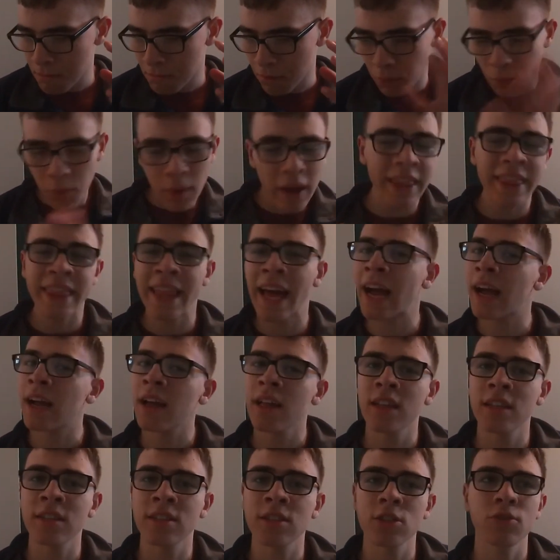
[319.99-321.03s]
But when that
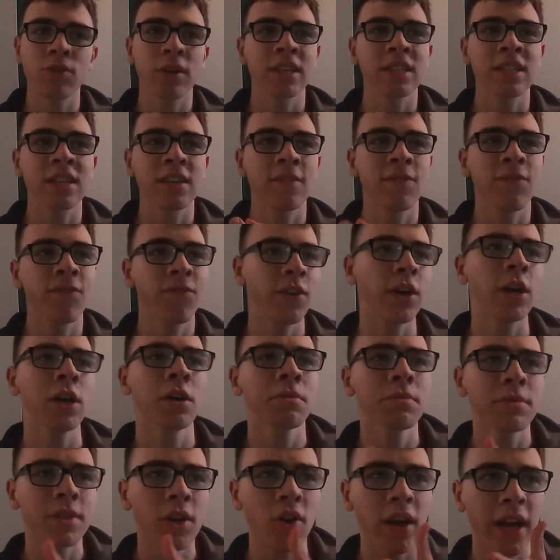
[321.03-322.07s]
kind of situation is
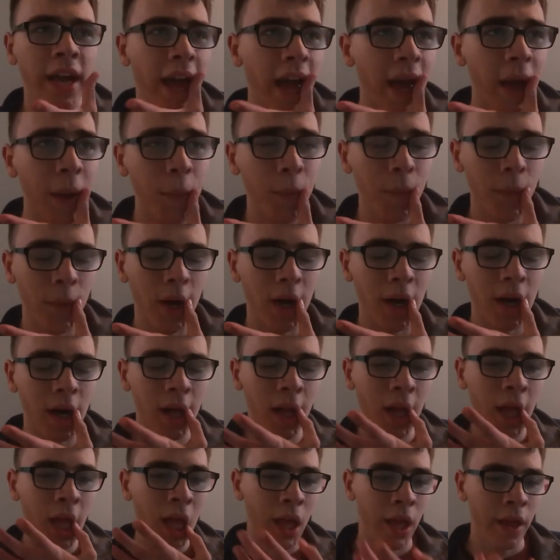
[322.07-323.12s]
filmed on
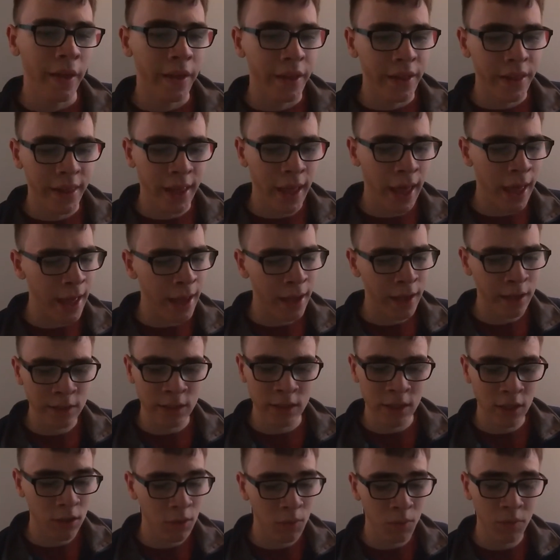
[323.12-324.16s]
camera, they're
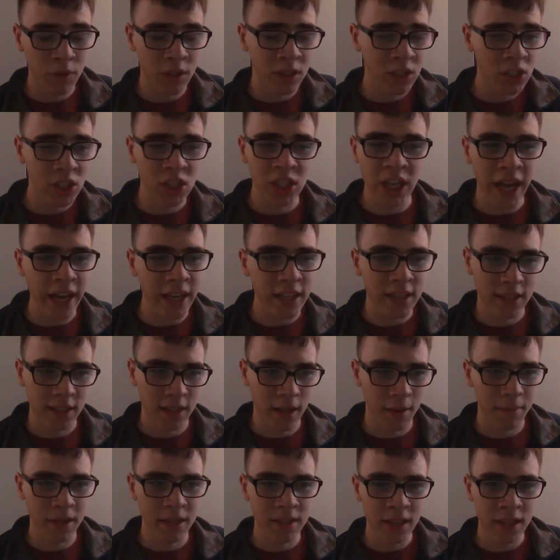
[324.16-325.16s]
sort of rejecting him.